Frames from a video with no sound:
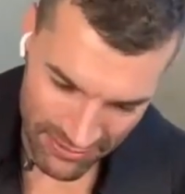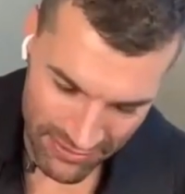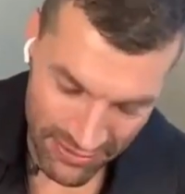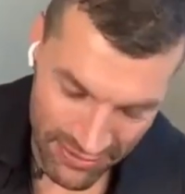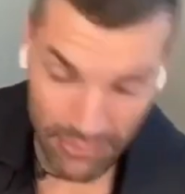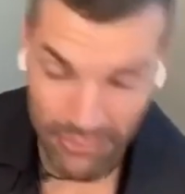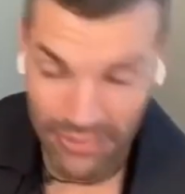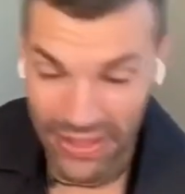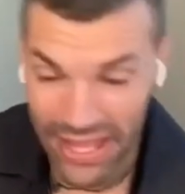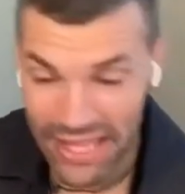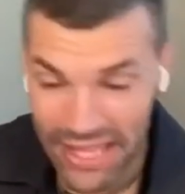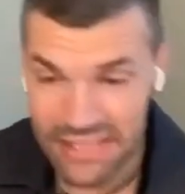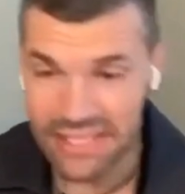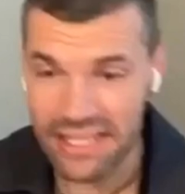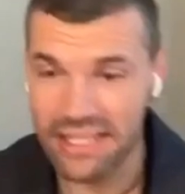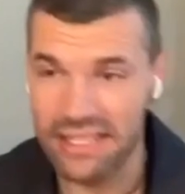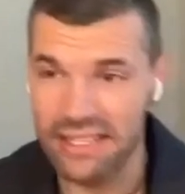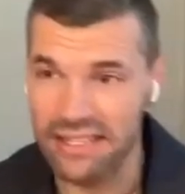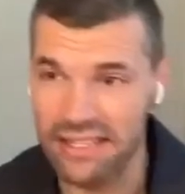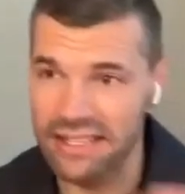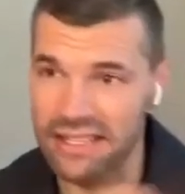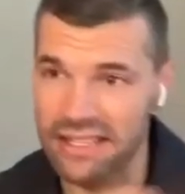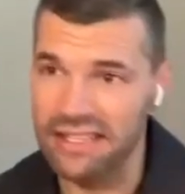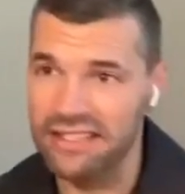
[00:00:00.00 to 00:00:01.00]
From that
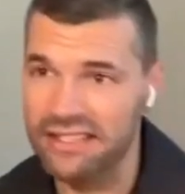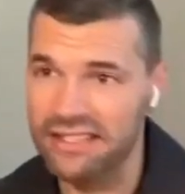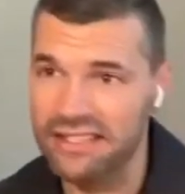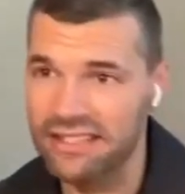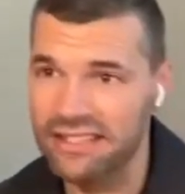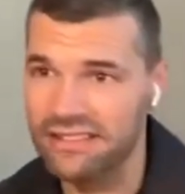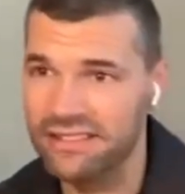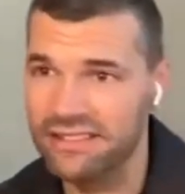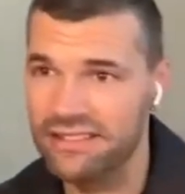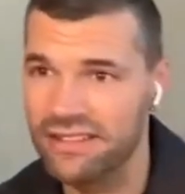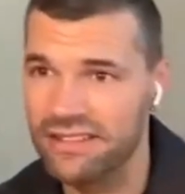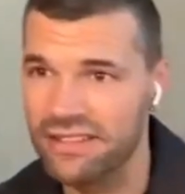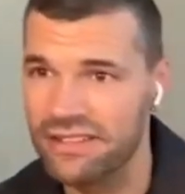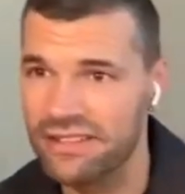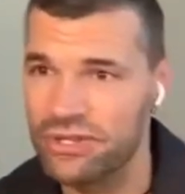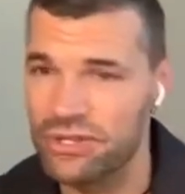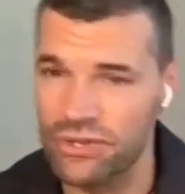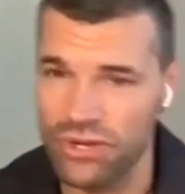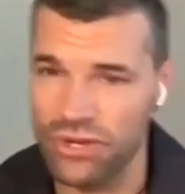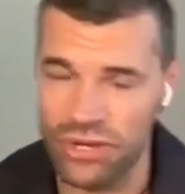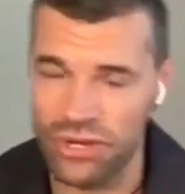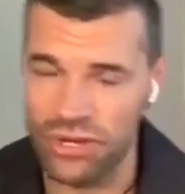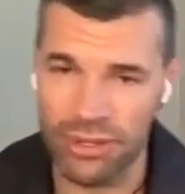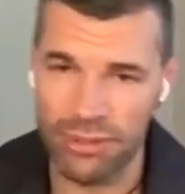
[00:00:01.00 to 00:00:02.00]
day to this,
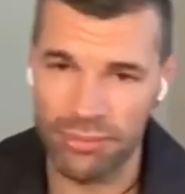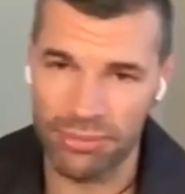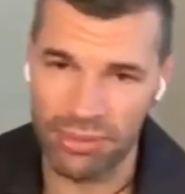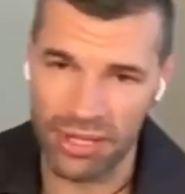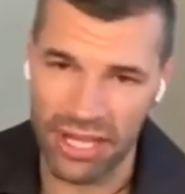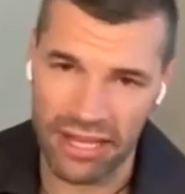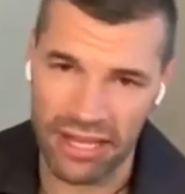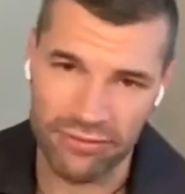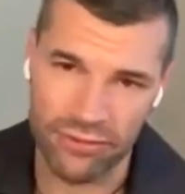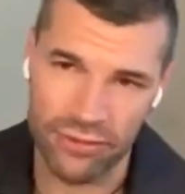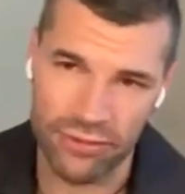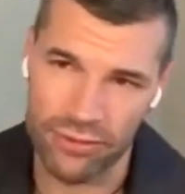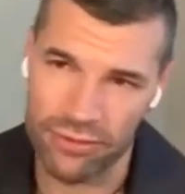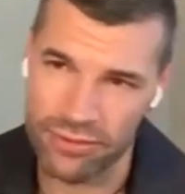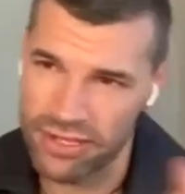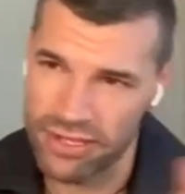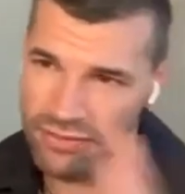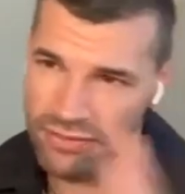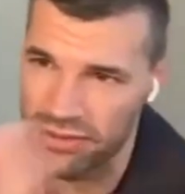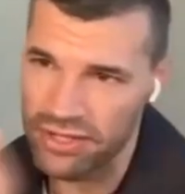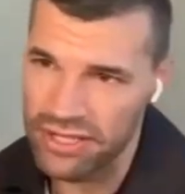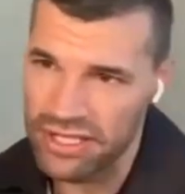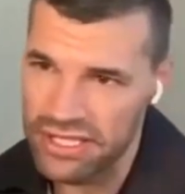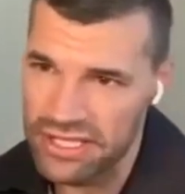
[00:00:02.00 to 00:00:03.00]
streaming platforms
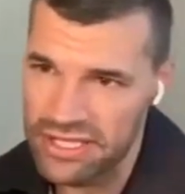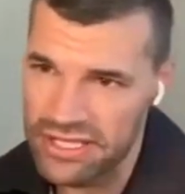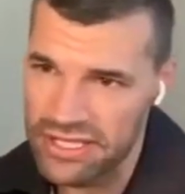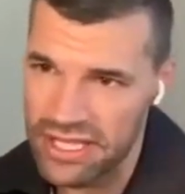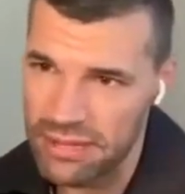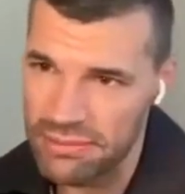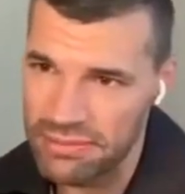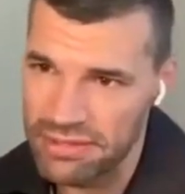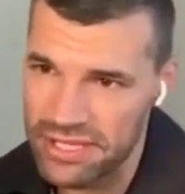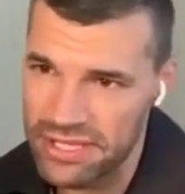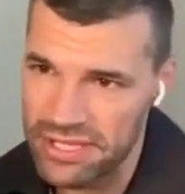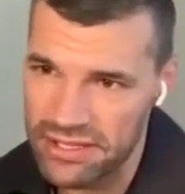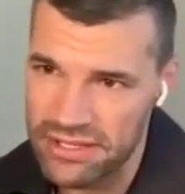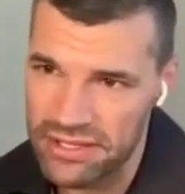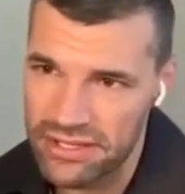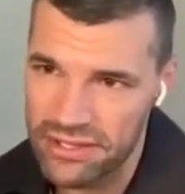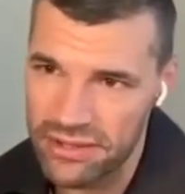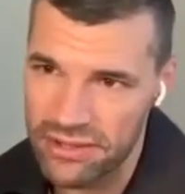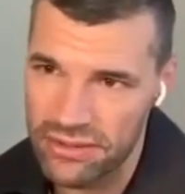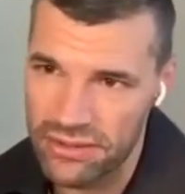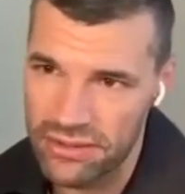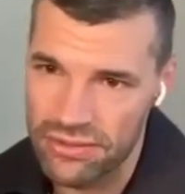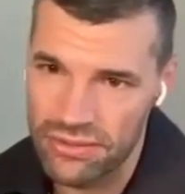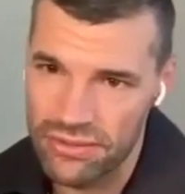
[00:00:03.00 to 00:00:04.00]
have really stepped
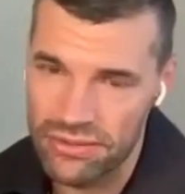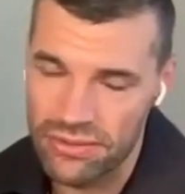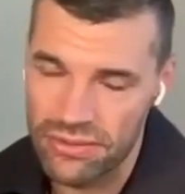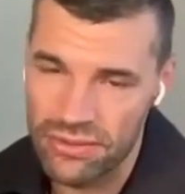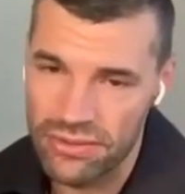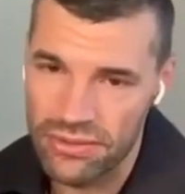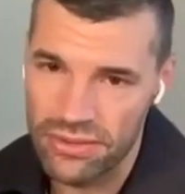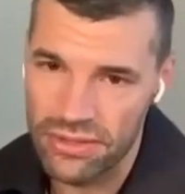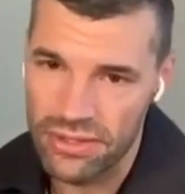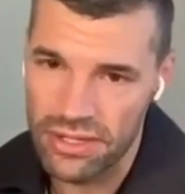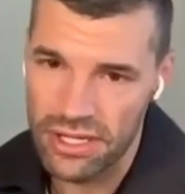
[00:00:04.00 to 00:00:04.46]
into,